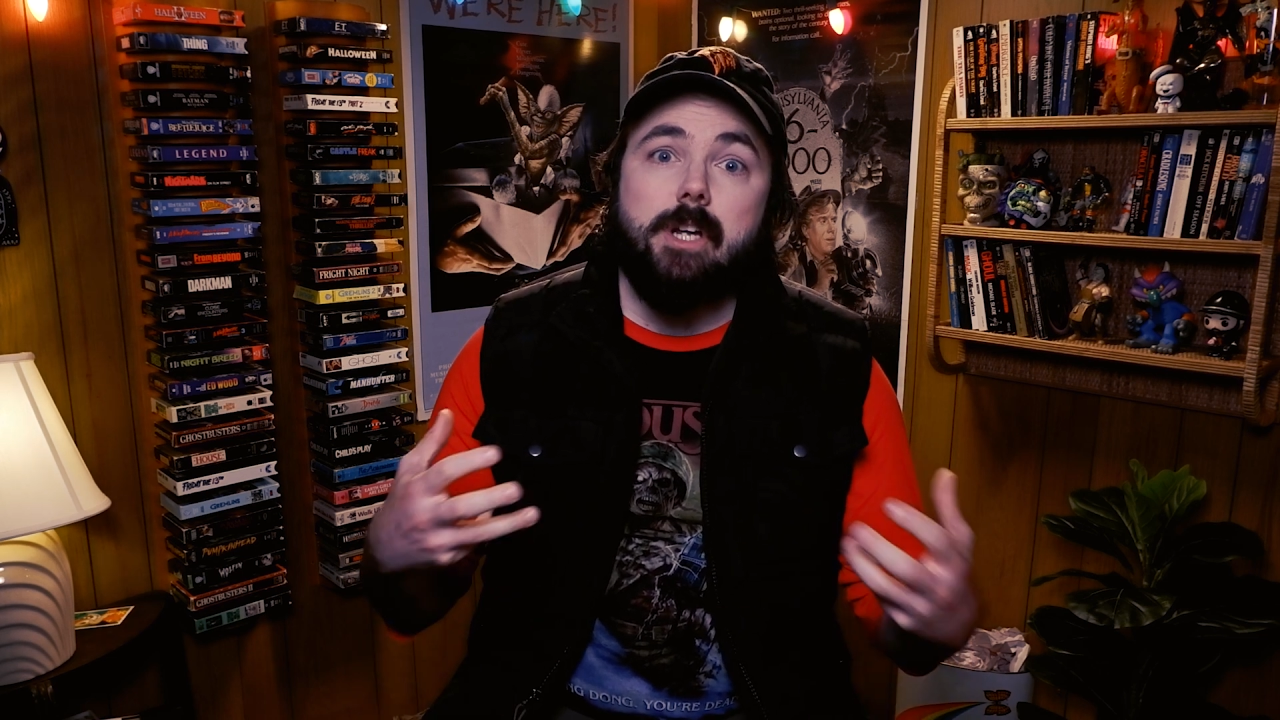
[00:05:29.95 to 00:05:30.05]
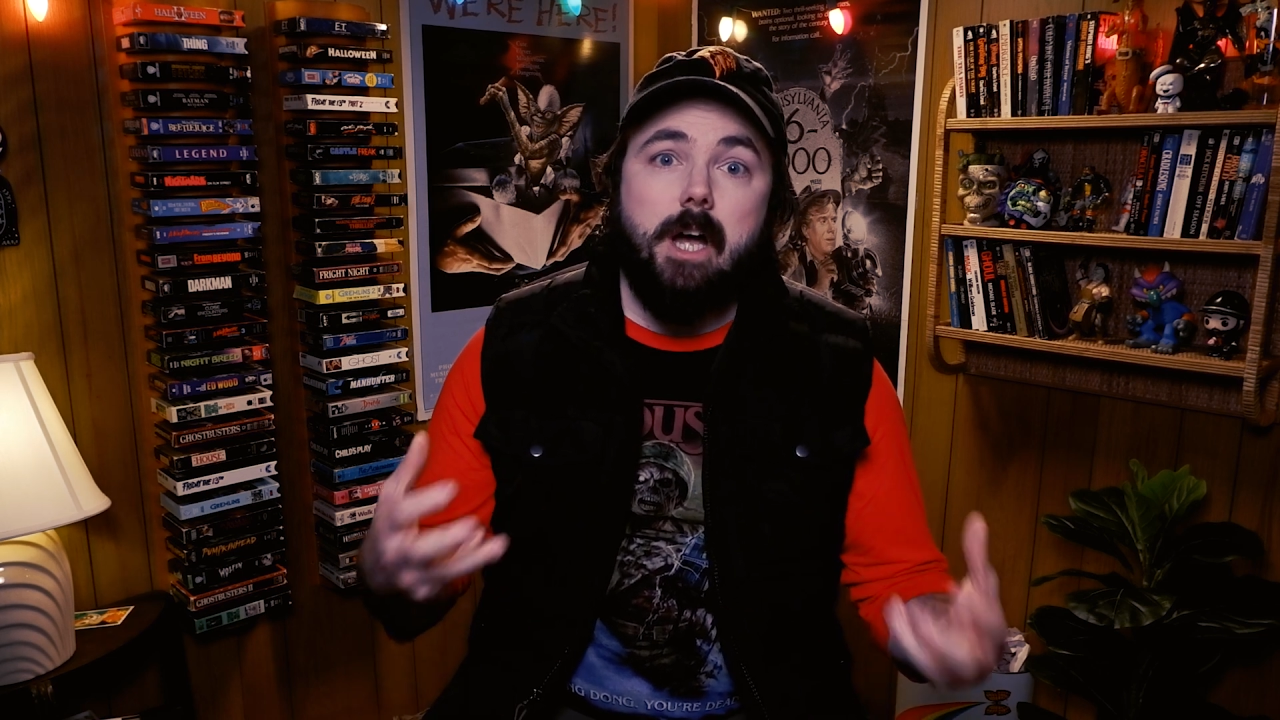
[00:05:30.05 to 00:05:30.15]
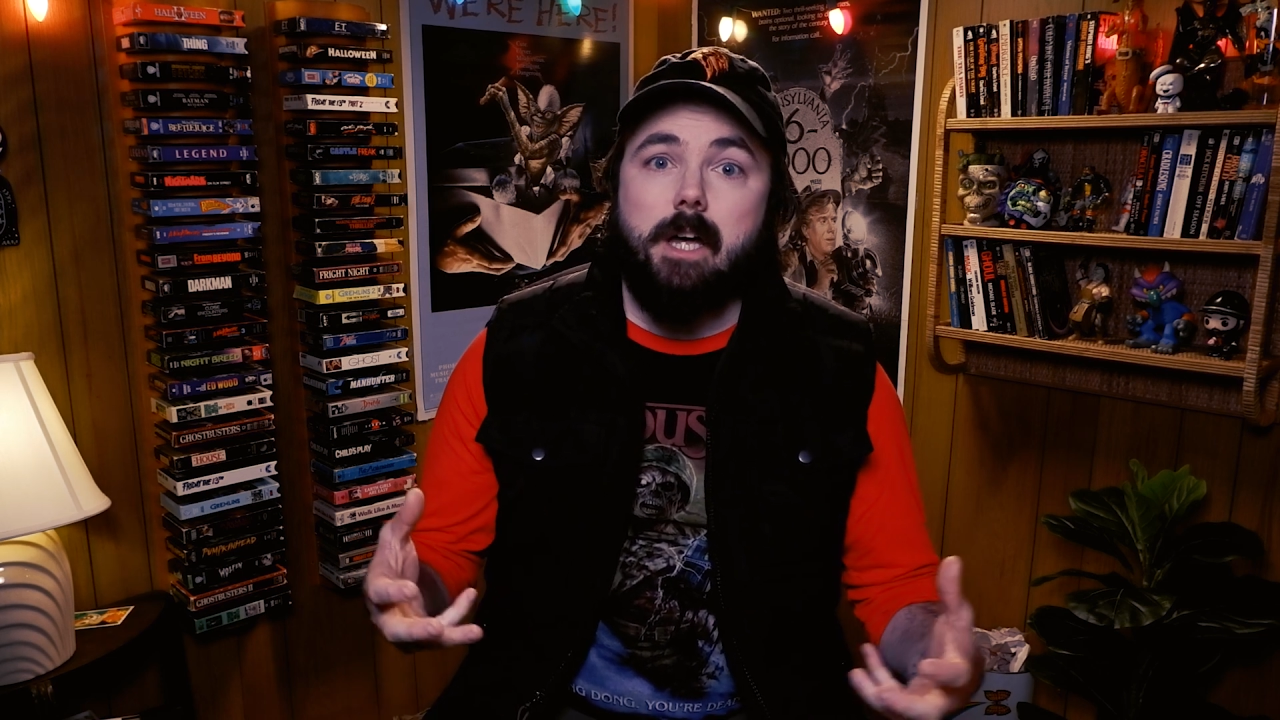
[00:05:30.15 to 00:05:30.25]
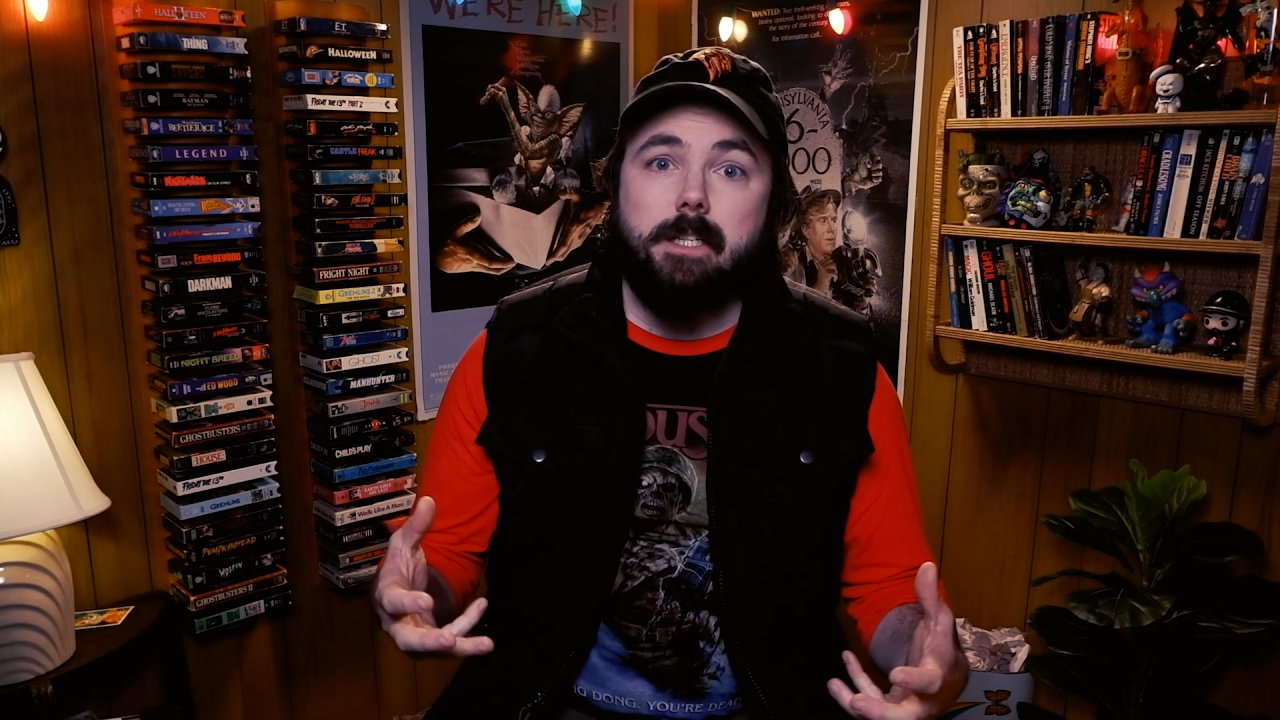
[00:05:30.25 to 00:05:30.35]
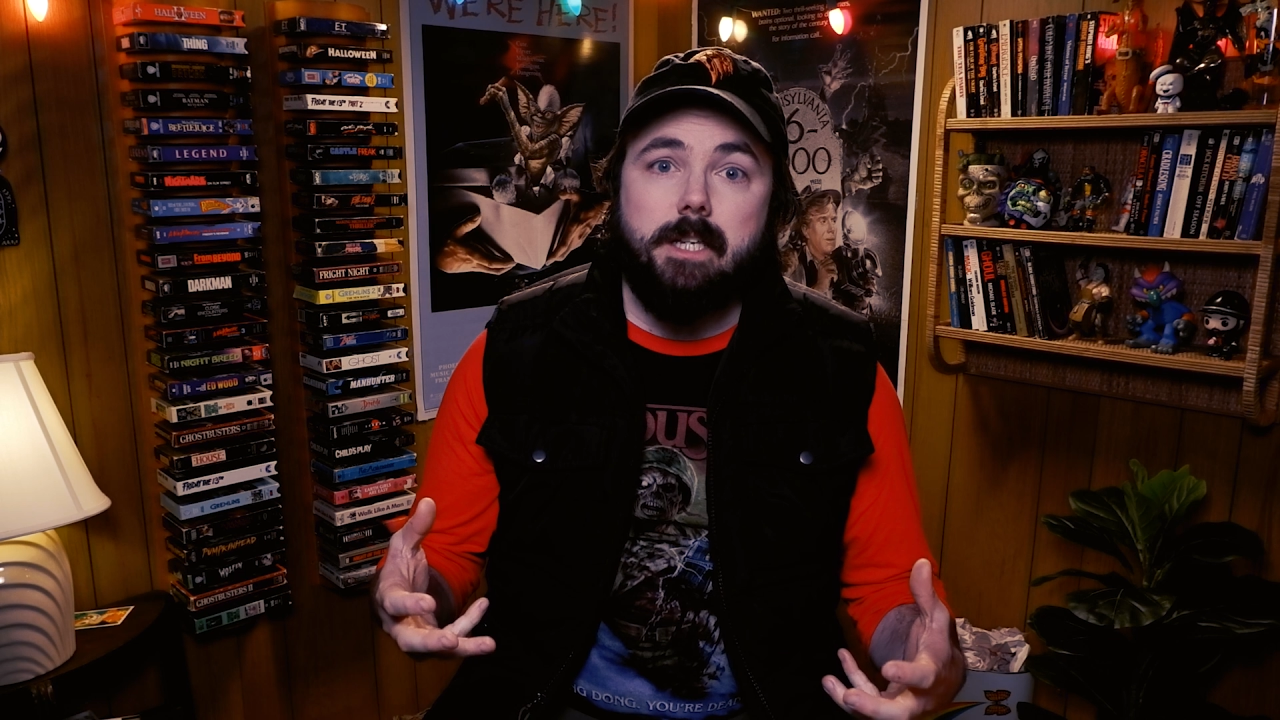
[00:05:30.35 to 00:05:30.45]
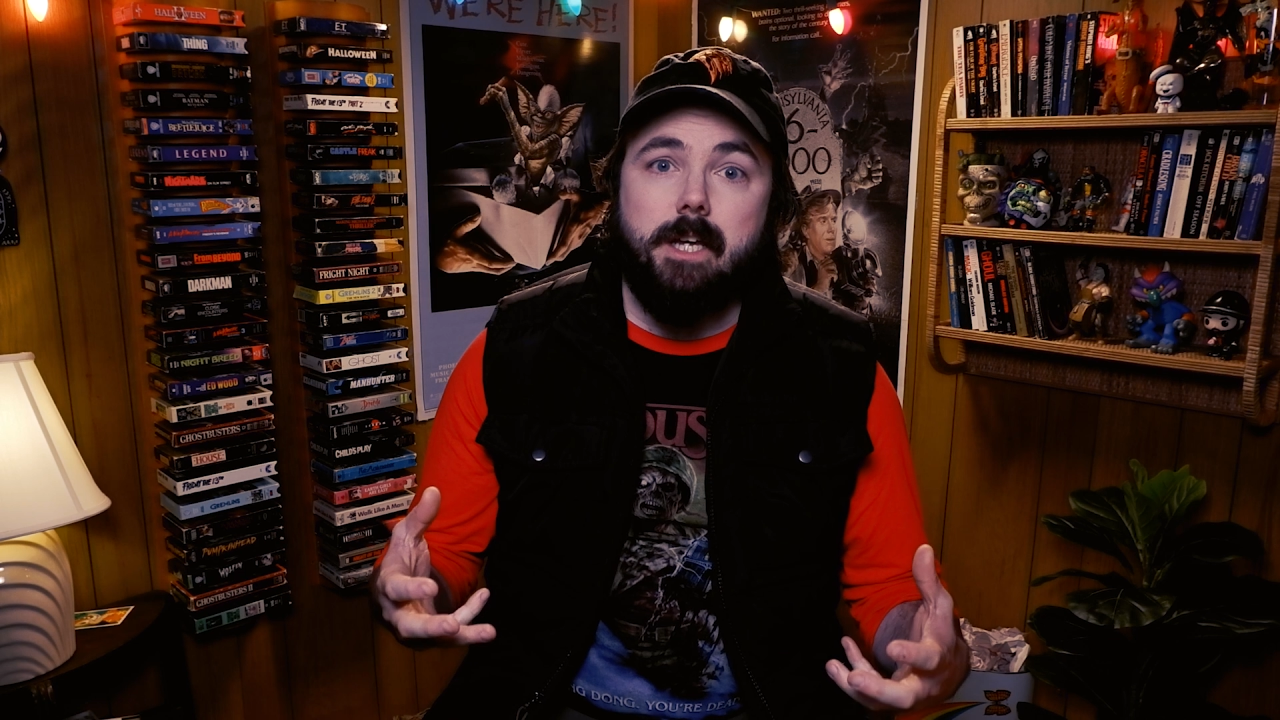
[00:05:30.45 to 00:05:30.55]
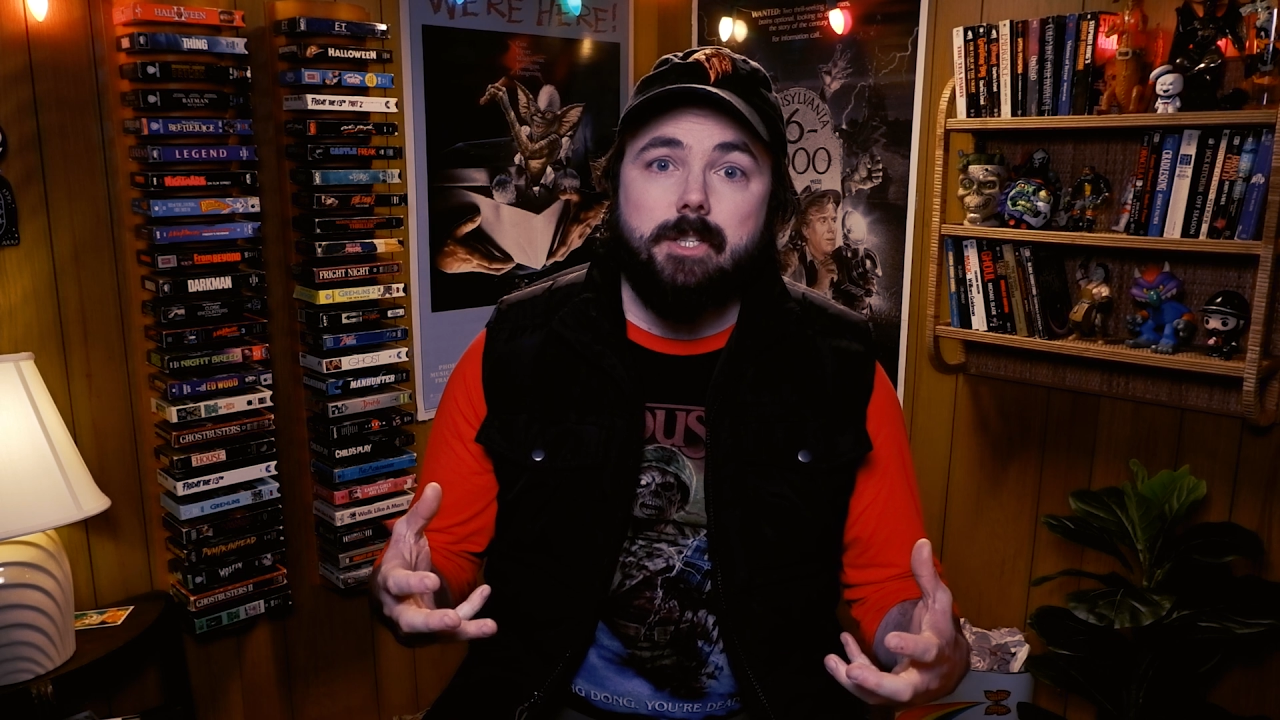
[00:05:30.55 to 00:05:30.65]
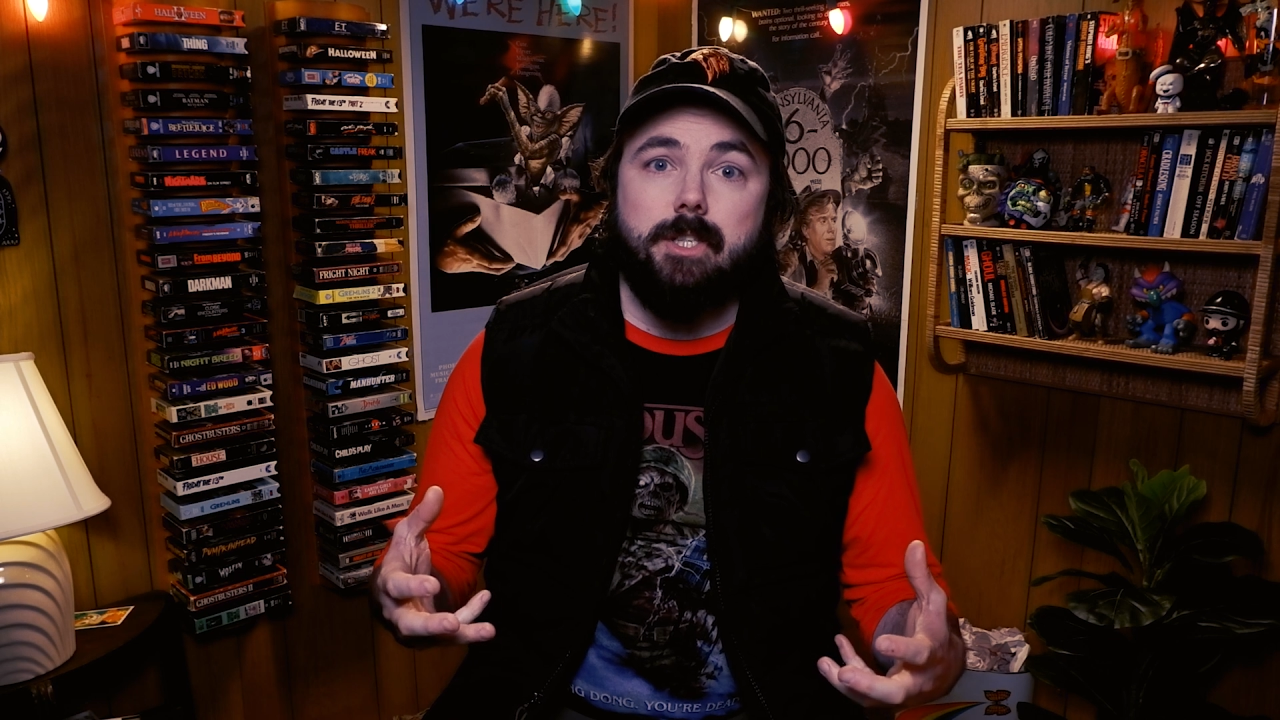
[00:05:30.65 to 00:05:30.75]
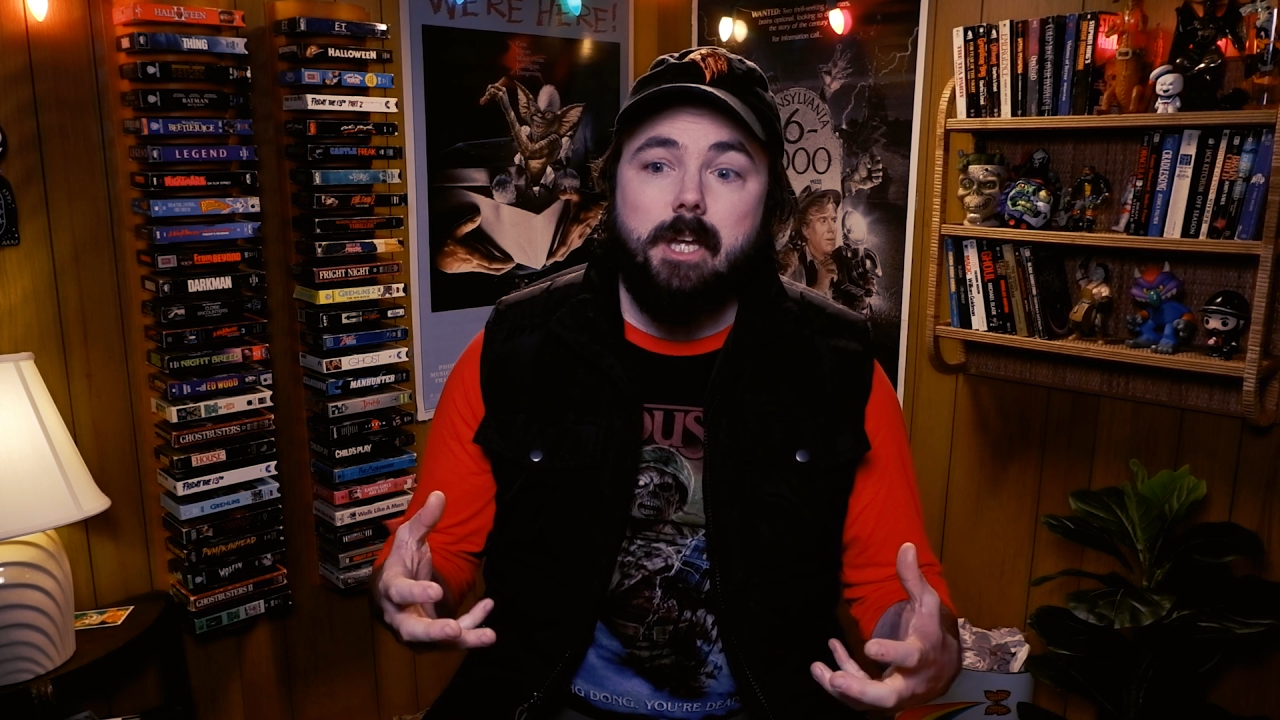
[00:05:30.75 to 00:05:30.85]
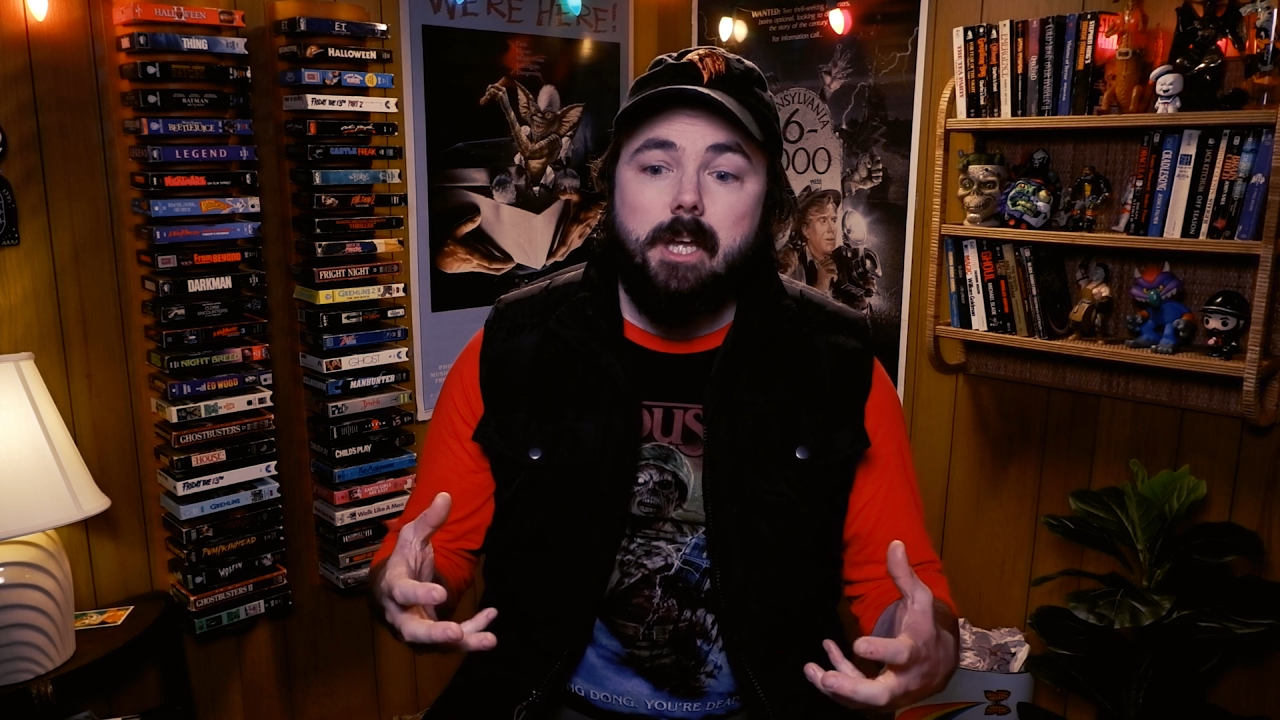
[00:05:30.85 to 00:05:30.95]

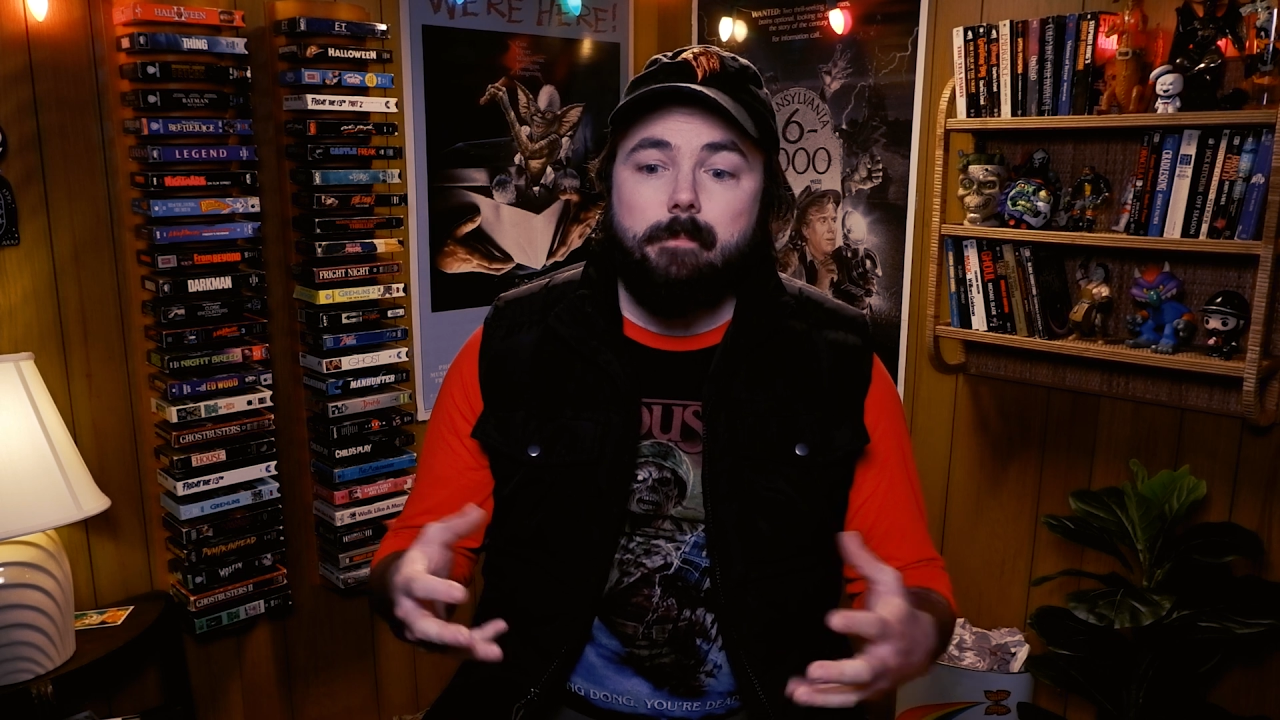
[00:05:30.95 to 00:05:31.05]
context,